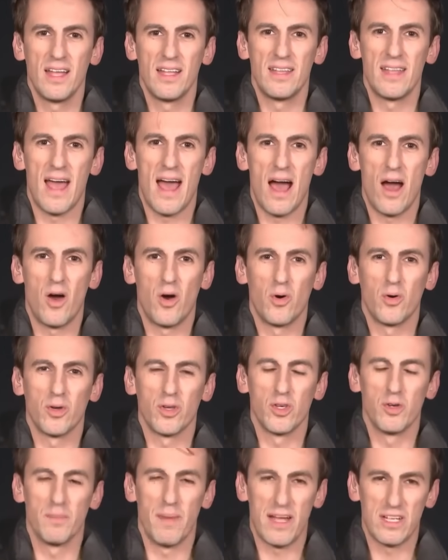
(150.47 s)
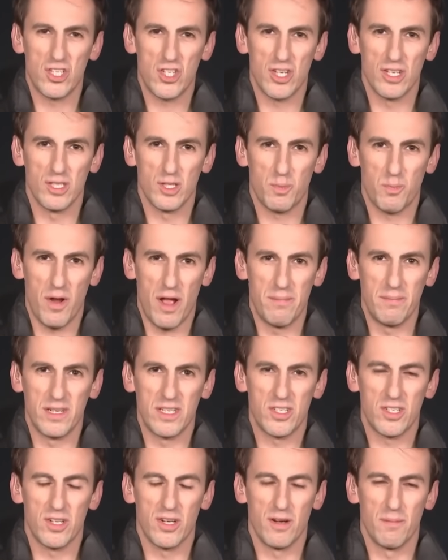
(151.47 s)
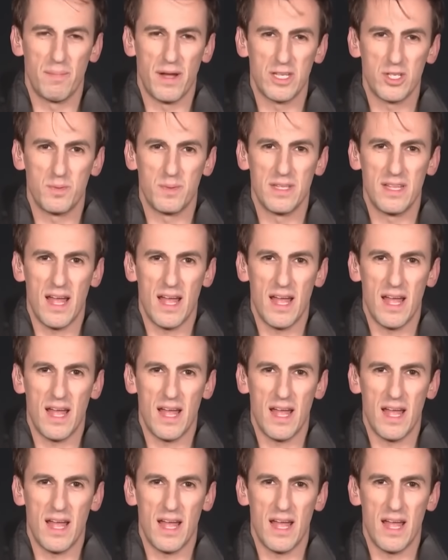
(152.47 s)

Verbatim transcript: Now, you mentioned Prime Minister Benjamin